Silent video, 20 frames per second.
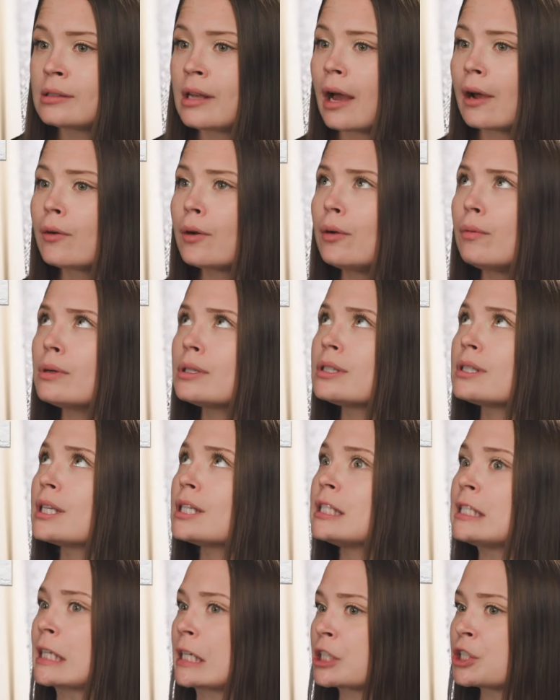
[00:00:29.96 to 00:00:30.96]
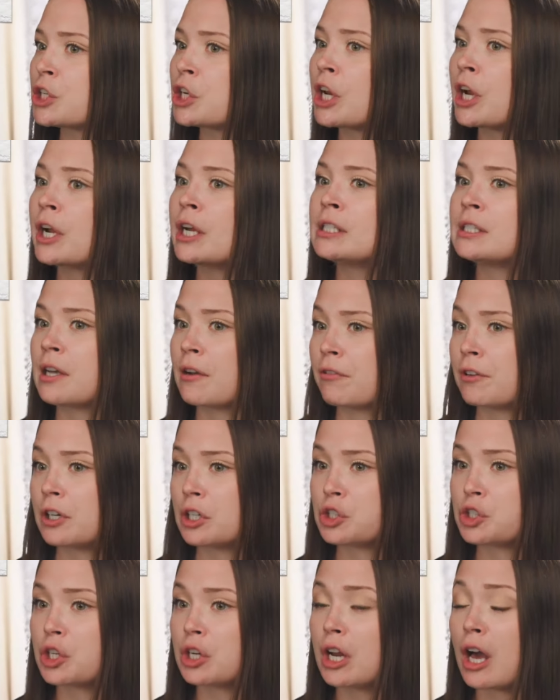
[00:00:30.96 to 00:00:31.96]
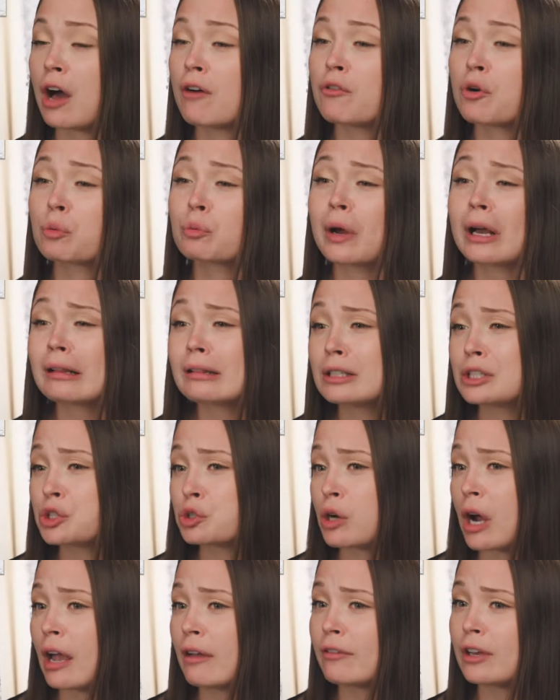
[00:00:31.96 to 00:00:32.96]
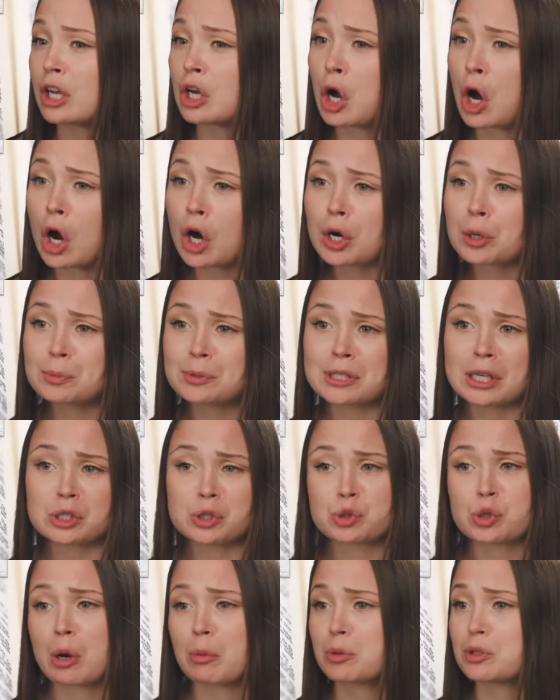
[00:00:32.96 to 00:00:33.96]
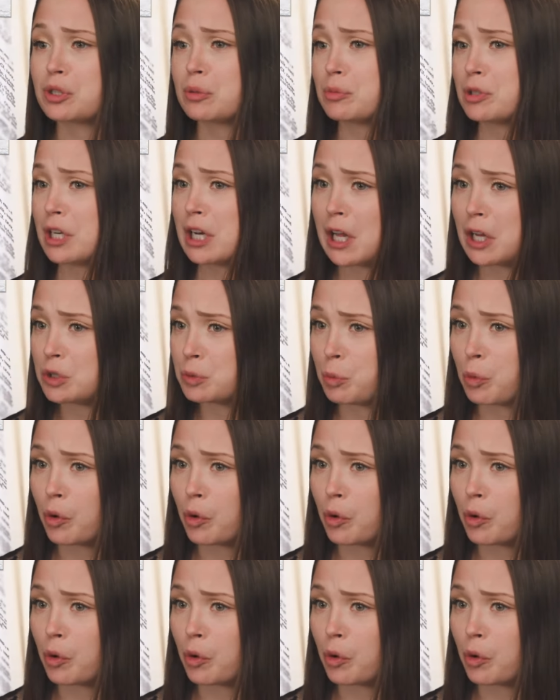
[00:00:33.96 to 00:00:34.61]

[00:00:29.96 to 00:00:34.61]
Zachary was the dictionary definition of a reckless driving, car obsessed, troublesome teenage